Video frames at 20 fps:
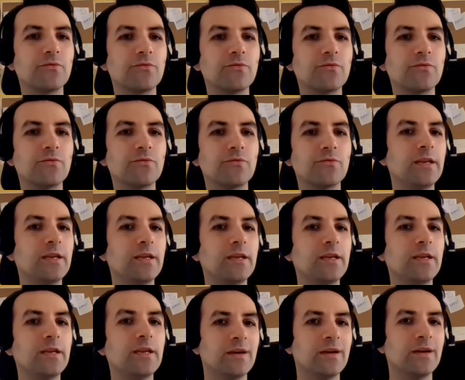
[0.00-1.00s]
we know
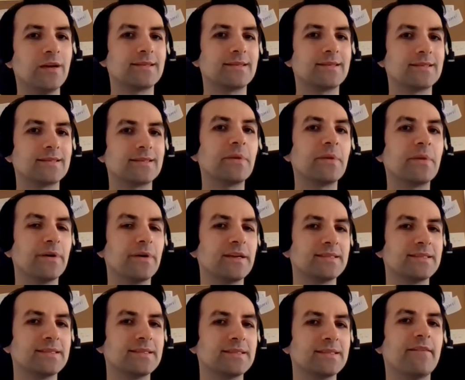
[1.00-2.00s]
that some
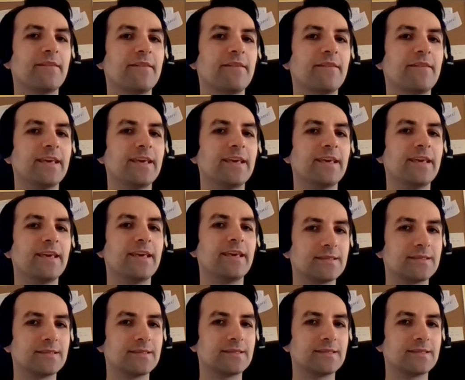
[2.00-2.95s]
companies have been canceling